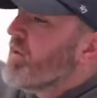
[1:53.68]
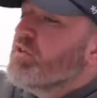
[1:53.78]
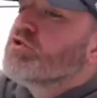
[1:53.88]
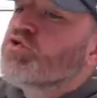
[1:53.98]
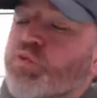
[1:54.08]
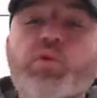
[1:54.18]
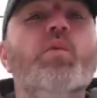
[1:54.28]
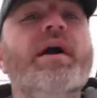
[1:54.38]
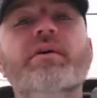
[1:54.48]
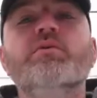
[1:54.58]
the true
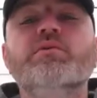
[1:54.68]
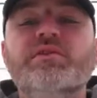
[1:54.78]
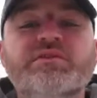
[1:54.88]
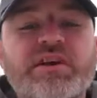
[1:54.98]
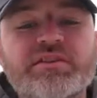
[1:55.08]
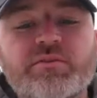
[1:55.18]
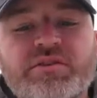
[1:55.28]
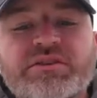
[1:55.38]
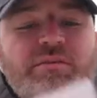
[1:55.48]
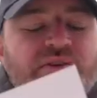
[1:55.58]
way Google intended. What
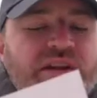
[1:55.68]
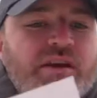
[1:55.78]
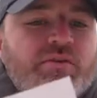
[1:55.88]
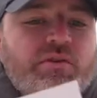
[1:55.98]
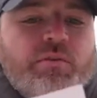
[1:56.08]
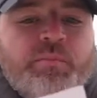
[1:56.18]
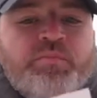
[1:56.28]
does that mean? I don't know.